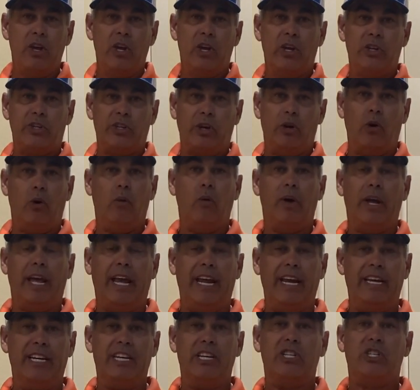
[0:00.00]
So
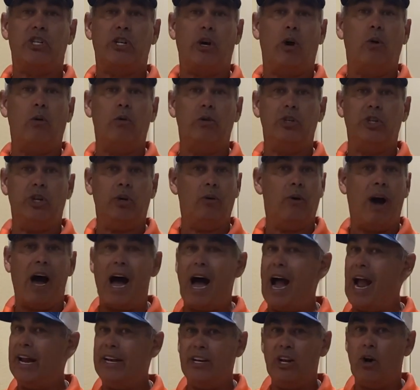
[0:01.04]
he just told you,
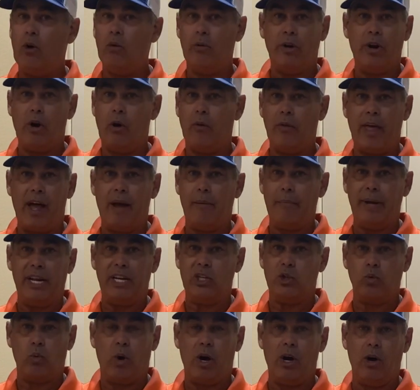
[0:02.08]
I don't know, that
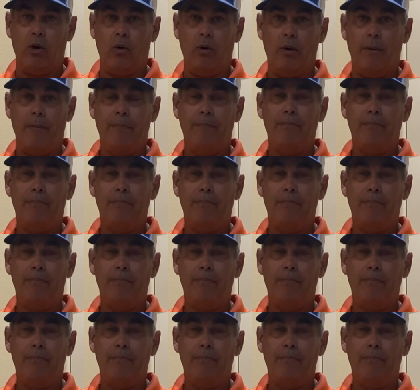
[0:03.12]
means whoa.